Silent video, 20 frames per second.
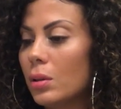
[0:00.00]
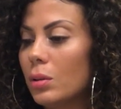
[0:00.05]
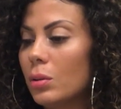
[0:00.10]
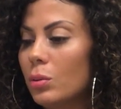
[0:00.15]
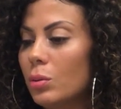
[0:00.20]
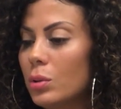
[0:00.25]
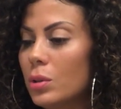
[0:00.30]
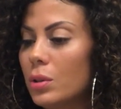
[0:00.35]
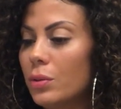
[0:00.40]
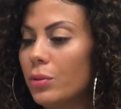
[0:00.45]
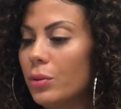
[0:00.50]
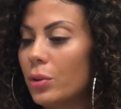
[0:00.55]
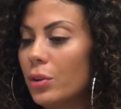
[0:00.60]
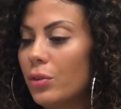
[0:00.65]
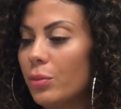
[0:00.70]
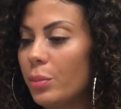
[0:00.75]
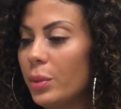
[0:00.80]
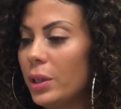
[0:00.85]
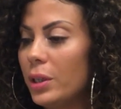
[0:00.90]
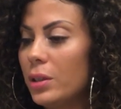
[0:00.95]
What's the Four
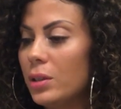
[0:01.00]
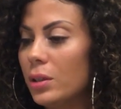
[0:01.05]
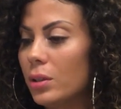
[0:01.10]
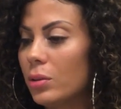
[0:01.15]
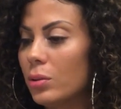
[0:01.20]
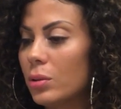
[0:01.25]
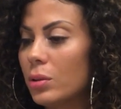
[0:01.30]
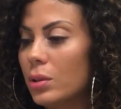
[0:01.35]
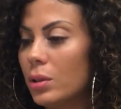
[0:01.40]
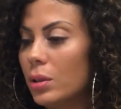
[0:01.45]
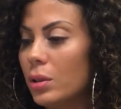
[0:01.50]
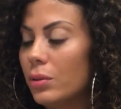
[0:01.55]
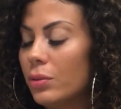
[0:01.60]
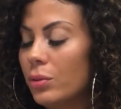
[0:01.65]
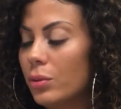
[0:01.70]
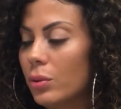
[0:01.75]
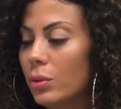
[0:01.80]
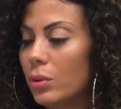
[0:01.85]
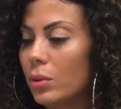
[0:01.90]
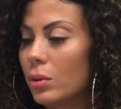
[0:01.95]
of Pentacles here
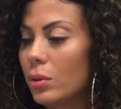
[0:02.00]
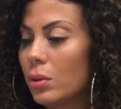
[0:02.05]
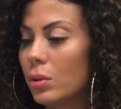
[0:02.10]
for?